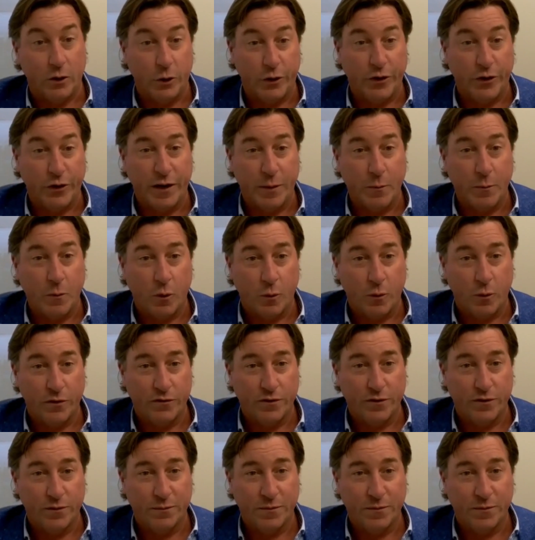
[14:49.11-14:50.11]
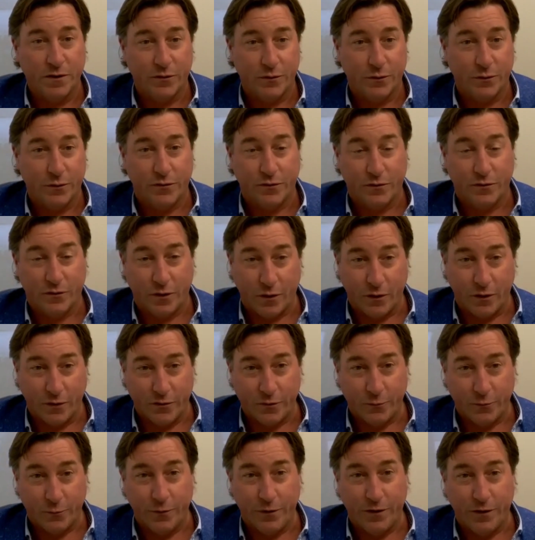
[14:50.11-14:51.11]
learn any more wisdom because those
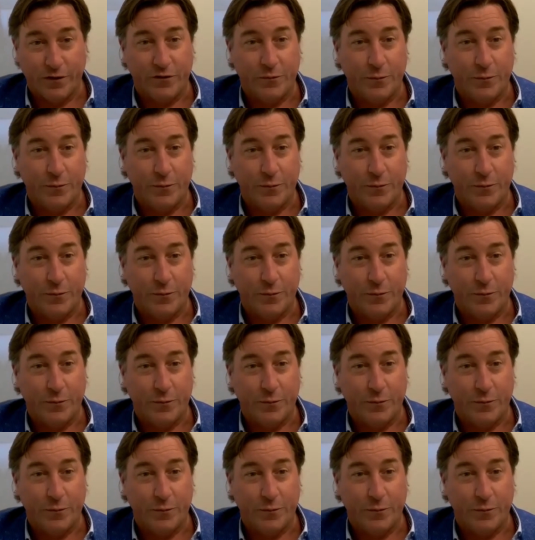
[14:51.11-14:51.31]
scars are really